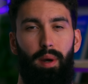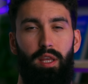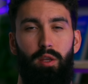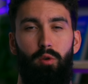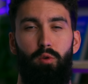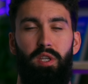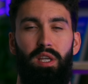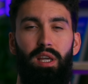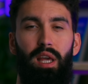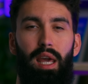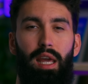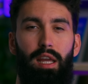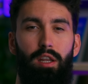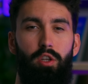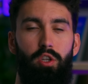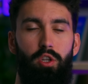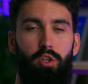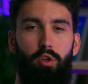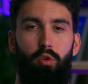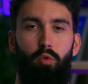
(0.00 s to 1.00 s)
By using a
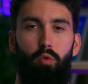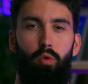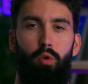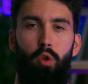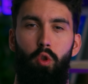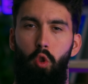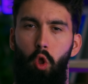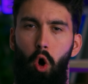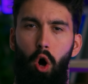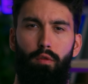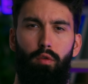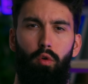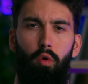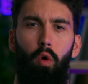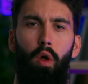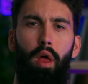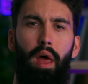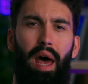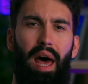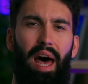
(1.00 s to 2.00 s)
new
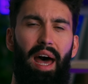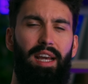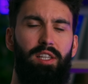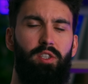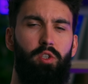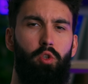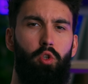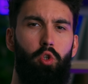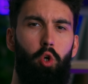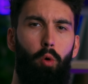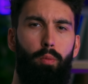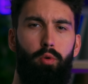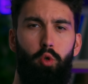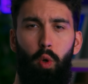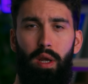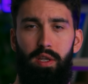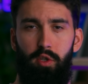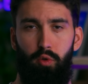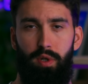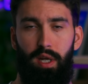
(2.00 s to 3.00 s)
novel isotope
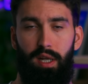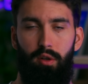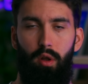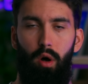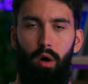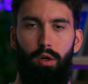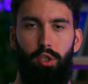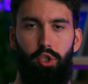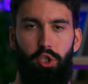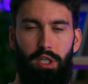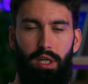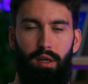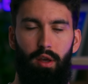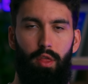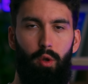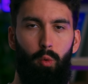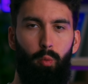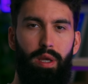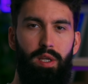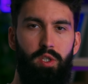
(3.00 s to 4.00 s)
tracer technology,
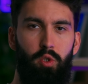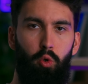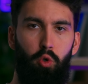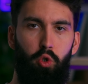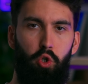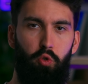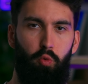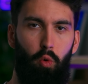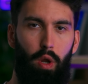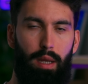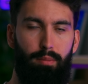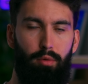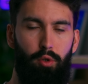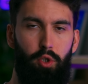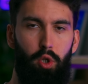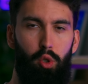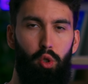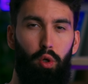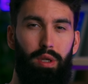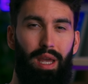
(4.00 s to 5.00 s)
the researchers were able
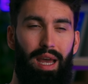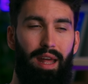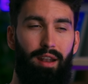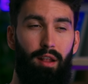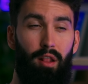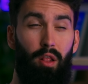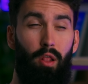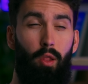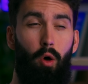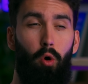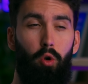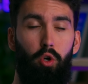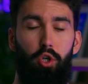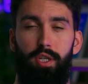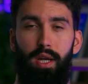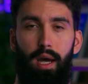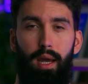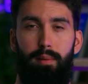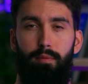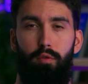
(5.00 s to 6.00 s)
to look at a longer
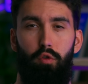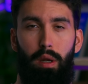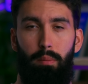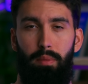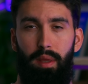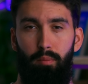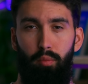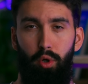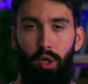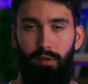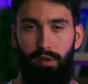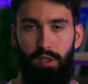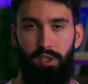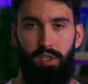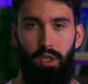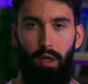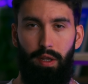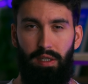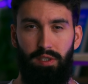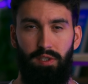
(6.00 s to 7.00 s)
time frame than previous
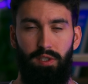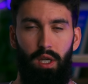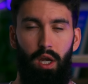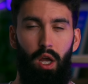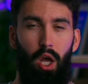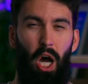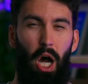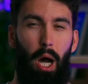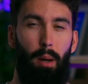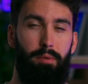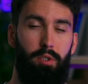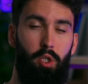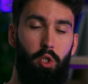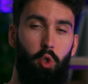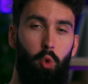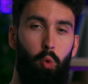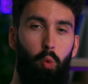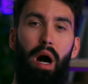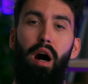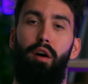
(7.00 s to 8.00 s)
studies, up to
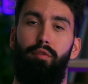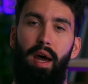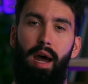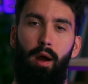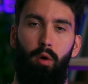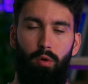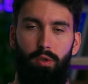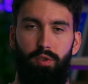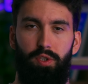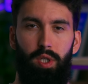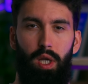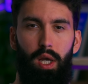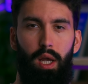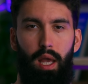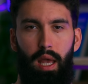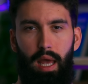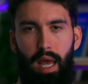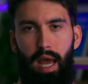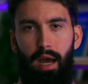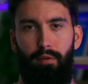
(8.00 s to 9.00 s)
12 hours
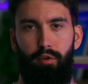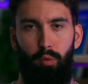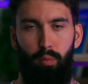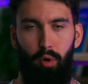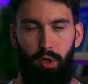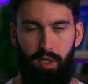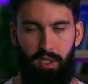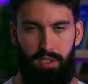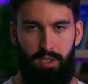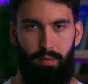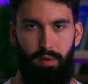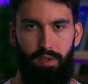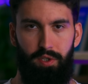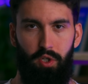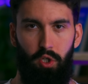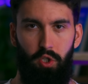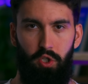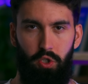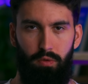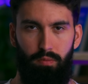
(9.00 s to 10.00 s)
after participants
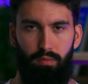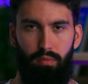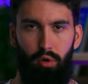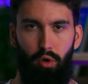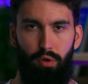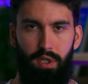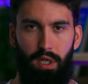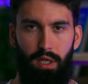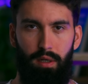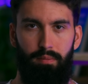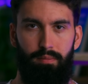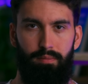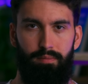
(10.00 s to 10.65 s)
consumed protein.